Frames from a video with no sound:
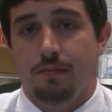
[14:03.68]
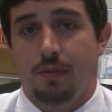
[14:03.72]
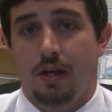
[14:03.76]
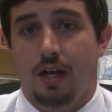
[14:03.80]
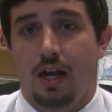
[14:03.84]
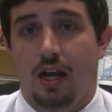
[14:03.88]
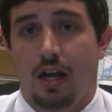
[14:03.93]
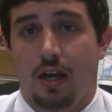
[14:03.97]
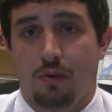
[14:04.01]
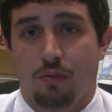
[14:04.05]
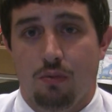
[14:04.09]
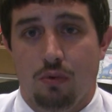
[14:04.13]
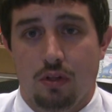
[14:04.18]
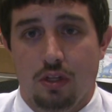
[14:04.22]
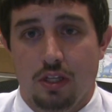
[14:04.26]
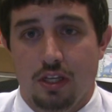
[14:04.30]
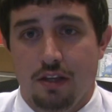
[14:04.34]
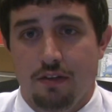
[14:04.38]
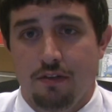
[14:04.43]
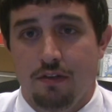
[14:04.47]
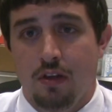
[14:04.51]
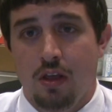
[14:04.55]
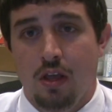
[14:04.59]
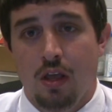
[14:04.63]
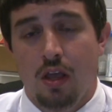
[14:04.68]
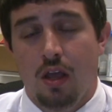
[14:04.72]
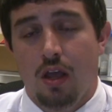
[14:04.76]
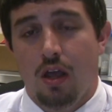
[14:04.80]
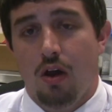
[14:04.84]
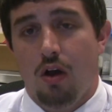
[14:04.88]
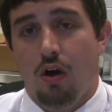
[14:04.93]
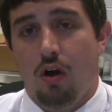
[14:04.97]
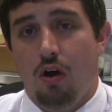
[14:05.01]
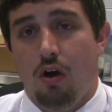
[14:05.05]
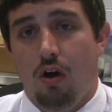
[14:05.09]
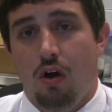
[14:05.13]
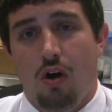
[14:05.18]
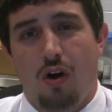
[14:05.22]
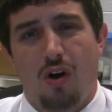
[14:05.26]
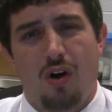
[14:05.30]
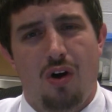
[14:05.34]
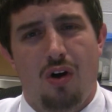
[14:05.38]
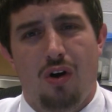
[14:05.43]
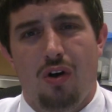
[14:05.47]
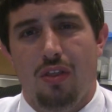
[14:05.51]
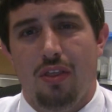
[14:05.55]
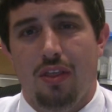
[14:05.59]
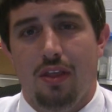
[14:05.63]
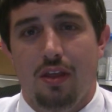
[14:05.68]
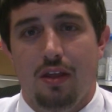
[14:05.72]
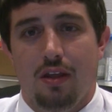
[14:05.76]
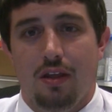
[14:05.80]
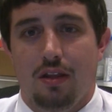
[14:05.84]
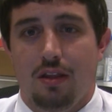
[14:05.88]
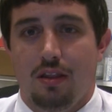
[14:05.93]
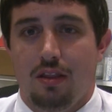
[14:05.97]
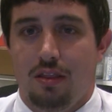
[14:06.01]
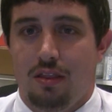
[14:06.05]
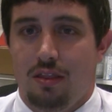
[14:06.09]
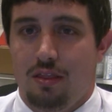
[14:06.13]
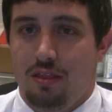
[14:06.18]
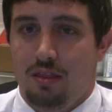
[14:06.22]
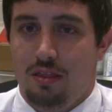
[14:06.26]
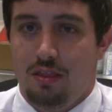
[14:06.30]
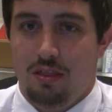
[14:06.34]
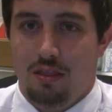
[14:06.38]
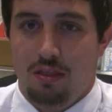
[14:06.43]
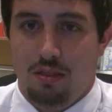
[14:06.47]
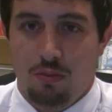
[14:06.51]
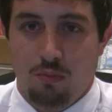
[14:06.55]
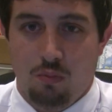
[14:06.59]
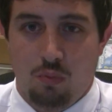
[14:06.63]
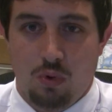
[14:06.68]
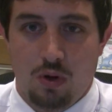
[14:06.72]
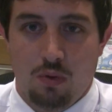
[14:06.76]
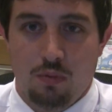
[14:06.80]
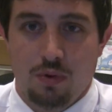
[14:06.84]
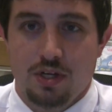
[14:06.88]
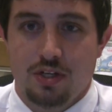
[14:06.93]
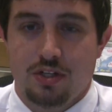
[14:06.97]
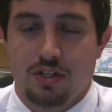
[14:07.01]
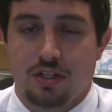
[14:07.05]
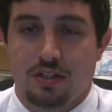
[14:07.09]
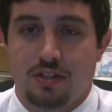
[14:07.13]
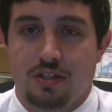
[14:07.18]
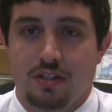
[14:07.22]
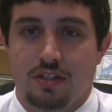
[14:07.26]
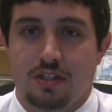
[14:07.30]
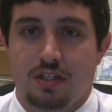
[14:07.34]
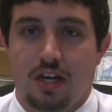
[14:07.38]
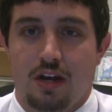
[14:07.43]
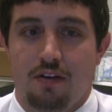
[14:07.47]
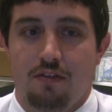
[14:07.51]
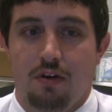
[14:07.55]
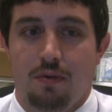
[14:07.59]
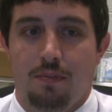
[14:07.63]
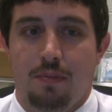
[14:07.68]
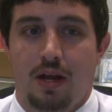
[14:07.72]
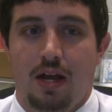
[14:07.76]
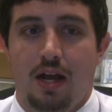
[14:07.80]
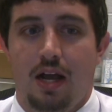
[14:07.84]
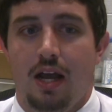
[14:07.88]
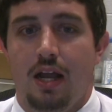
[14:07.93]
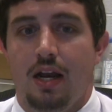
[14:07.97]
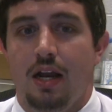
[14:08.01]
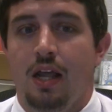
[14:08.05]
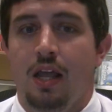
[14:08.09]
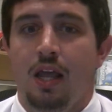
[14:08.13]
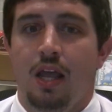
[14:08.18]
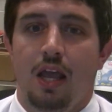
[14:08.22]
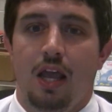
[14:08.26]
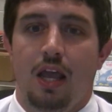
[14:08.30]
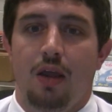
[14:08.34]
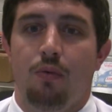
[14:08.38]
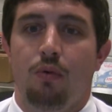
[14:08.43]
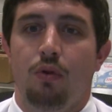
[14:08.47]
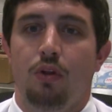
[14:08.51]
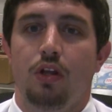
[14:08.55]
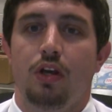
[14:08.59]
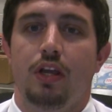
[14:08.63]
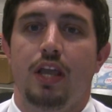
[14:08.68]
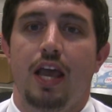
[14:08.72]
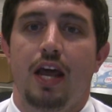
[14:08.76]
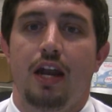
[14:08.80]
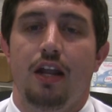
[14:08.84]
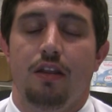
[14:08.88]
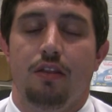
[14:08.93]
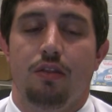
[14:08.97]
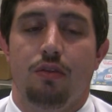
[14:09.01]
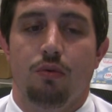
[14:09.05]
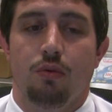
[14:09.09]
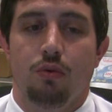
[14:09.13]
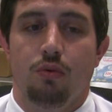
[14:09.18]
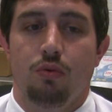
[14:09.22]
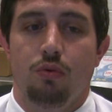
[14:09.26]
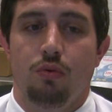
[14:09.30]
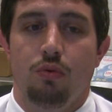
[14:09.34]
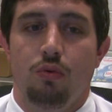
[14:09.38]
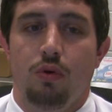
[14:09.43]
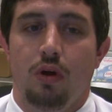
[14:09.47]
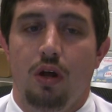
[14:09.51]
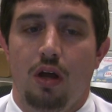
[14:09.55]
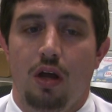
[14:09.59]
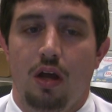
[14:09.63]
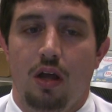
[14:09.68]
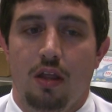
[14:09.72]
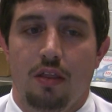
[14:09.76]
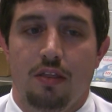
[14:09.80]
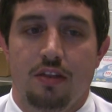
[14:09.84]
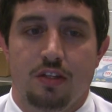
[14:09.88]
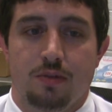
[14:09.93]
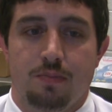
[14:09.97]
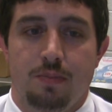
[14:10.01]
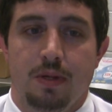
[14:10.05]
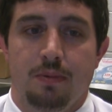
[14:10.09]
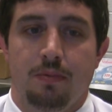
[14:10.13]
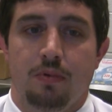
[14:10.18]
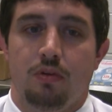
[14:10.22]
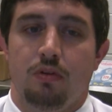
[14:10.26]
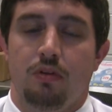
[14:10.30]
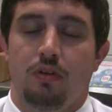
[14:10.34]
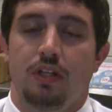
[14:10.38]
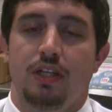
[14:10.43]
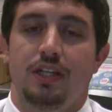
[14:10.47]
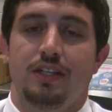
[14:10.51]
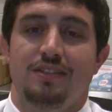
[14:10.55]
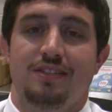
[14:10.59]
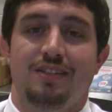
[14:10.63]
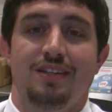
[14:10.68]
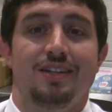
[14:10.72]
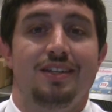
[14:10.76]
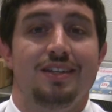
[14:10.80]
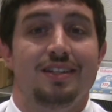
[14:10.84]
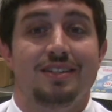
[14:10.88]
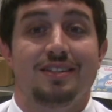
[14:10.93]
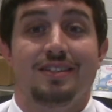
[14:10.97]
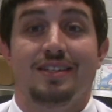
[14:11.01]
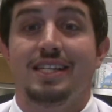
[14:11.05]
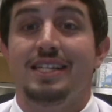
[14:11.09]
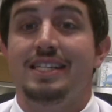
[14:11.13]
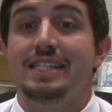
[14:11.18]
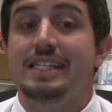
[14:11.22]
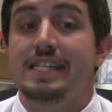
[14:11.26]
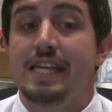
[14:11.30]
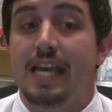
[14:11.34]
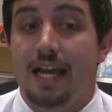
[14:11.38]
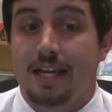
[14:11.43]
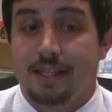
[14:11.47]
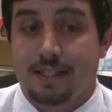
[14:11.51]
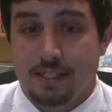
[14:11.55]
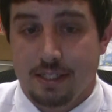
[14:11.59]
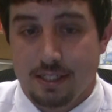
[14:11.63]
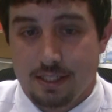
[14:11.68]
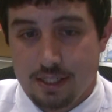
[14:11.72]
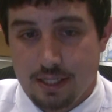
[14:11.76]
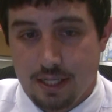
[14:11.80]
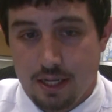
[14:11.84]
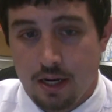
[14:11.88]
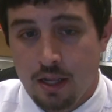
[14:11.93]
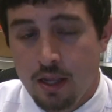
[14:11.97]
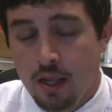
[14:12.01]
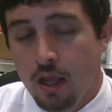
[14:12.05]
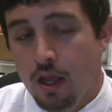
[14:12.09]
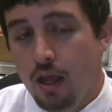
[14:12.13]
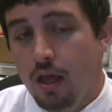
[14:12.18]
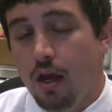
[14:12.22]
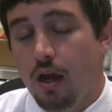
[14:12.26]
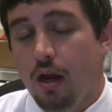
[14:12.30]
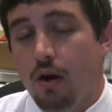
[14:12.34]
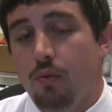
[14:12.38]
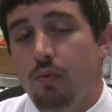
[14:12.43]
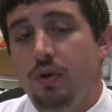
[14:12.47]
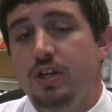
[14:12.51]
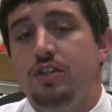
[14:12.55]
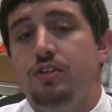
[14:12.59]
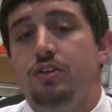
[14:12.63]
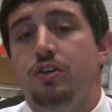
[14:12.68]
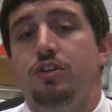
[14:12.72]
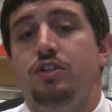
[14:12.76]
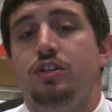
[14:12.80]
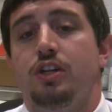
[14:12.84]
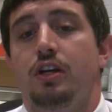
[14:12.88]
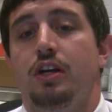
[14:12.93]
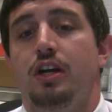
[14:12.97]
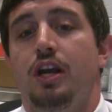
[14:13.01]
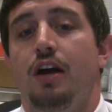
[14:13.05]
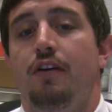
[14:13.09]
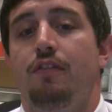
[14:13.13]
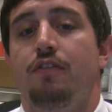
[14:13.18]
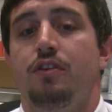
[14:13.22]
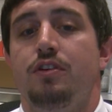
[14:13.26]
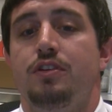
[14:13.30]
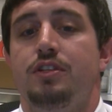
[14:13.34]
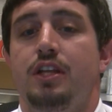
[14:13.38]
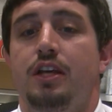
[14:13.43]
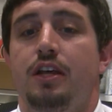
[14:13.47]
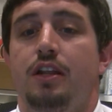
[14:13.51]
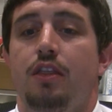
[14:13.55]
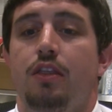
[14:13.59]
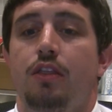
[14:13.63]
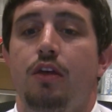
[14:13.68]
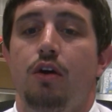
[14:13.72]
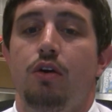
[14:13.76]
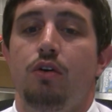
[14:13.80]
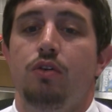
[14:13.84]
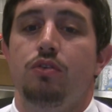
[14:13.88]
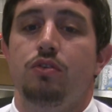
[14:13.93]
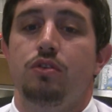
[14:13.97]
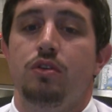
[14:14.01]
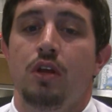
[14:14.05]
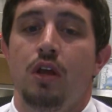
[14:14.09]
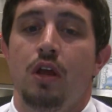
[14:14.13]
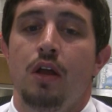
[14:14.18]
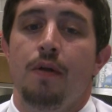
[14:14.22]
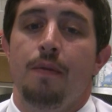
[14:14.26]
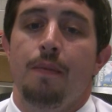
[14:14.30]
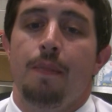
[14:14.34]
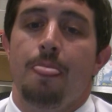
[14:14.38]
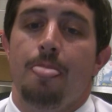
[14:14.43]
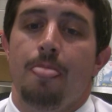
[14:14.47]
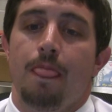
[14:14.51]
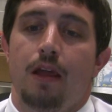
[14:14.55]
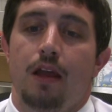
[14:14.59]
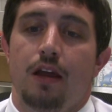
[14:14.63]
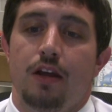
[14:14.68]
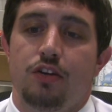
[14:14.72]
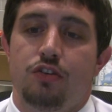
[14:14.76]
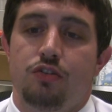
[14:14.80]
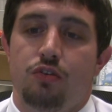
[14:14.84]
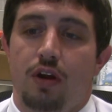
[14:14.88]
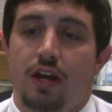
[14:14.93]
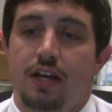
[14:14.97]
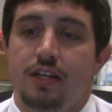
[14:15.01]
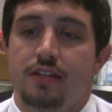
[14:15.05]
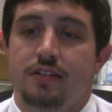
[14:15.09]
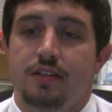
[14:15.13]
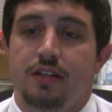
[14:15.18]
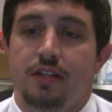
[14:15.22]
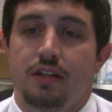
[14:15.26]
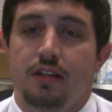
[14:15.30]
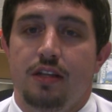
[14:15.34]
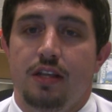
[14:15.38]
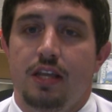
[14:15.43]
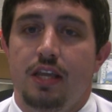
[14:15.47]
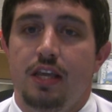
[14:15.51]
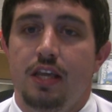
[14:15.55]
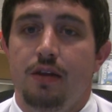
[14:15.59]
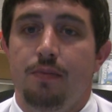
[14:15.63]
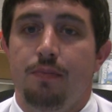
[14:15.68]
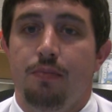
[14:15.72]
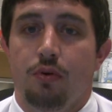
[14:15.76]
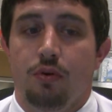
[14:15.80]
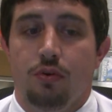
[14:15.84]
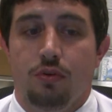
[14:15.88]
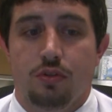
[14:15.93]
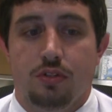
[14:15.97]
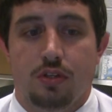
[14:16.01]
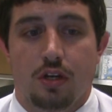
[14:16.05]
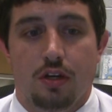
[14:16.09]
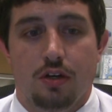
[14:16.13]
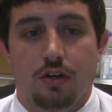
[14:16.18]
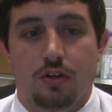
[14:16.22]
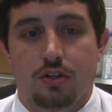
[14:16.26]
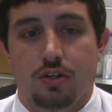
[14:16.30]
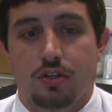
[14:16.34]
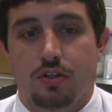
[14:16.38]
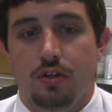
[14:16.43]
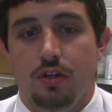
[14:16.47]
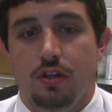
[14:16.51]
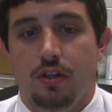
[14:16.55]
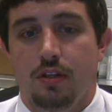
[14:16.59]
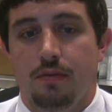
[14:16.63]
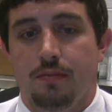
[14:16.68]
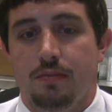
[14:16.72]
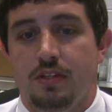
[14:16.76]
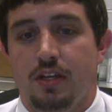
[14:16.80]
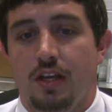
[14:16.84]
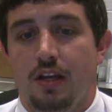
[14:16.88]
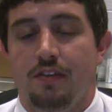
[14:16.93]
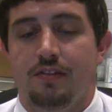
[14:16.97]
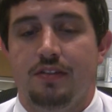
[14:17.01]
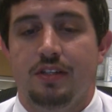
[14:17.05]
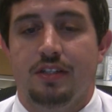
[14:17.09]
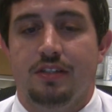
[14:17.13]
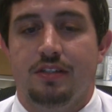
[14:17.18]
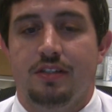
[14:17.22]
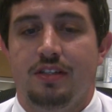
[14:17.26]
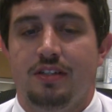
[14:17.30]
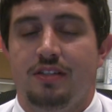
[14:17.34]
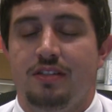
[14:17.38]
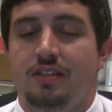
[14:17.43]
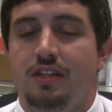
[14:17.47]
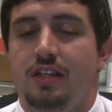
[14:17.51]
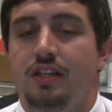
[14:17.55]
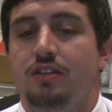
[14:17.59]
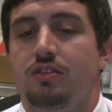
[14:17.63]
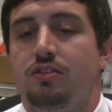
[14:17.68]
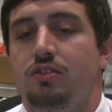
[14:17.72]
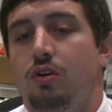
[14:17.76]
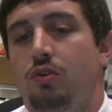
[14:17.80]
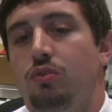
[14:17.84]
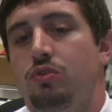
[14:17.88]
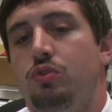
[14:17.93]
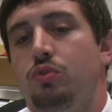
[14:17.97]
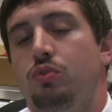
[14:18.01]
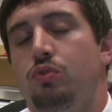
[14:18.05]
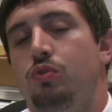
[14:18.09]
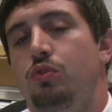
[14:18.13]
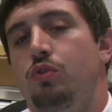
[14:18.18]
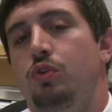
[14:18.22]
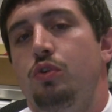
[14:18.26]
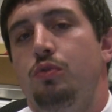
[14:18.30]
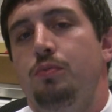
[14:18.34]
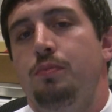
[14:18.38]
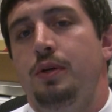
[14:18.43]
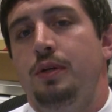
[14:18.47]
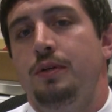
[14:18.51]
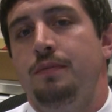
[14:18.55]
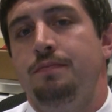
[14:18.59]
behind. We'll leave all what we just discovered behind, and we'll look at it through this biblical lens. Did it exist? Yes, it did. Research uncovers that those addressed in the Hebrews understood themselves as distinct social group.